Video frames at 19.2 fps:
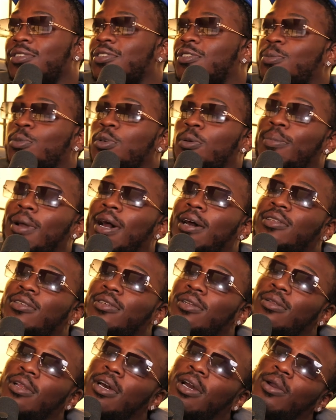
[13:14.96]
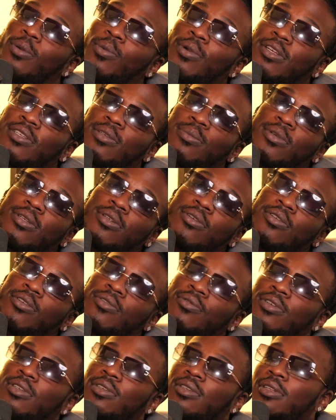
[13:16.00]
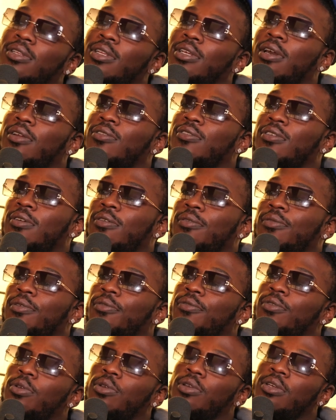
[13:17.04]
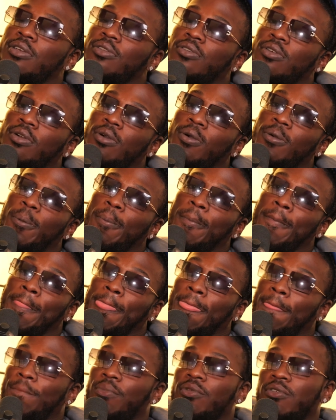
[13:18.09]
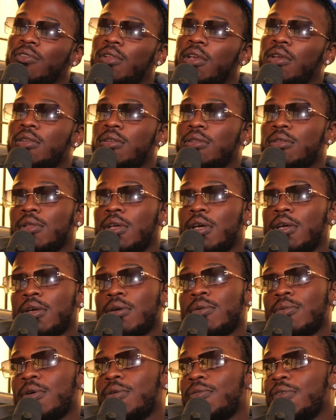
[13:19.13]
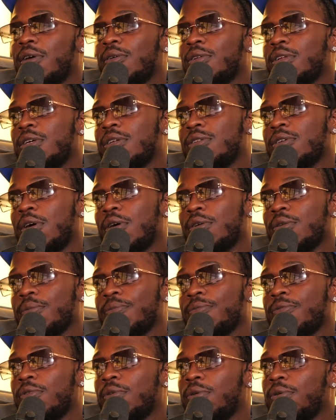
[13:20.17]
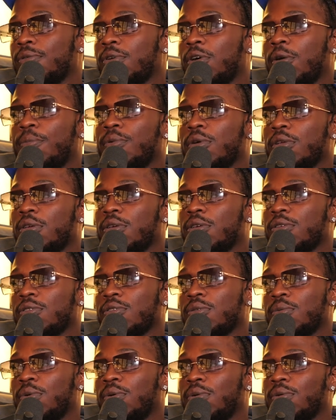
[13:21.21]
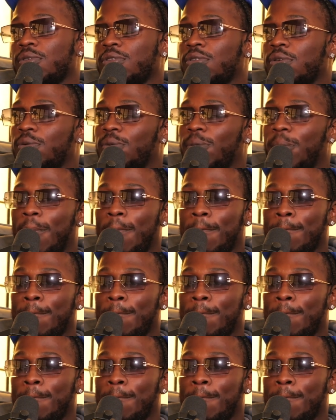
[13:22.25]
just moved back to like West Midlands recently, actually over a few years ago. Was staying in around here Tottenham for a couple of years as well. So